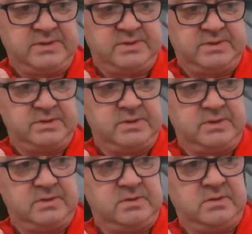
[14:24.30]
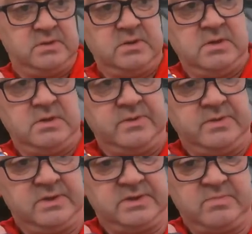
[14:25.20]
turn
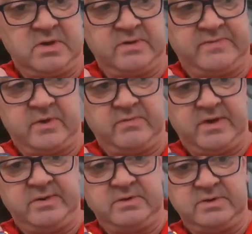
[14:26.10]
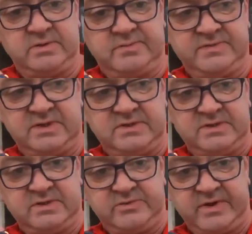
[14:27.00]
this microphone around, because obviously it's a
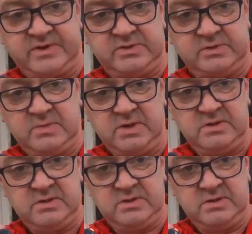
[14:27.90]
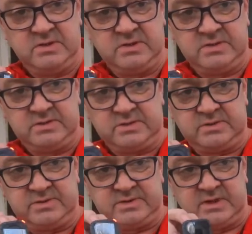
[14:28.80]
directional one. So
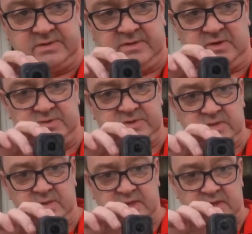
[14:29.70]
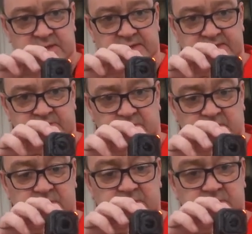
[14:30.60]
instead of using that little
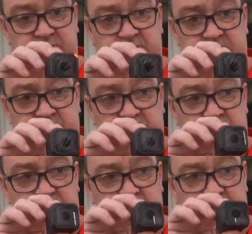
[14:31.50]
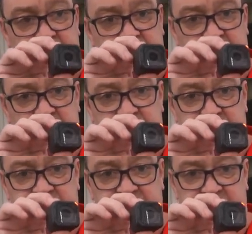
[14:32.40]
one, we should now be using
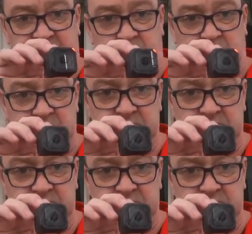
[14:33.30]
this big one.